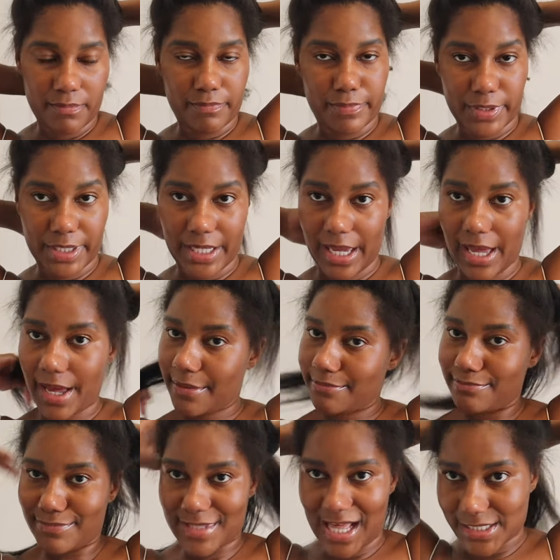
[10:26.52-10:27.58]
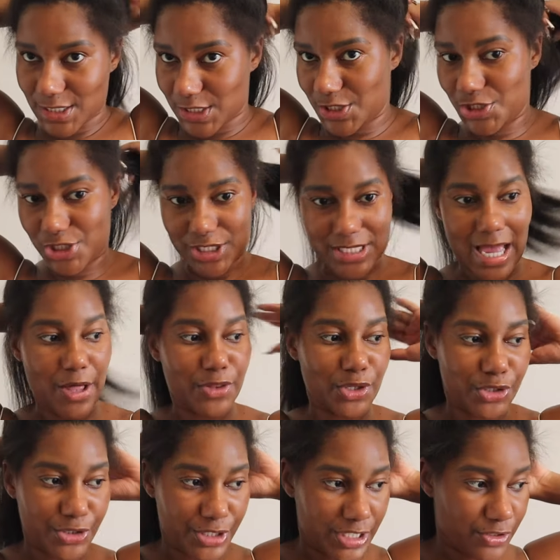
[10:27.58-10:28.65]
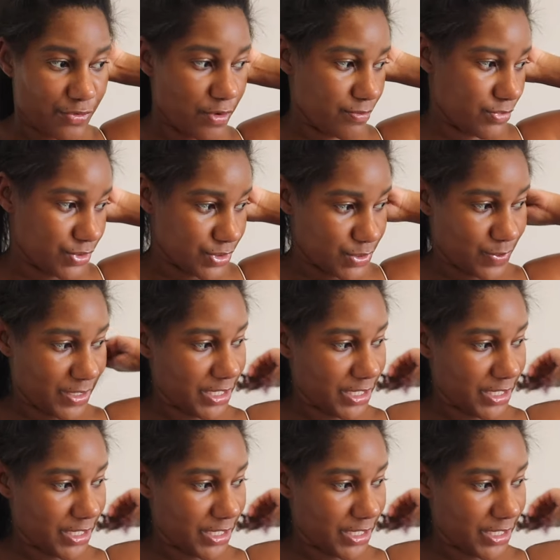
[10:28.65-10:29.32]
But yeah, that's just how the cookie crumbles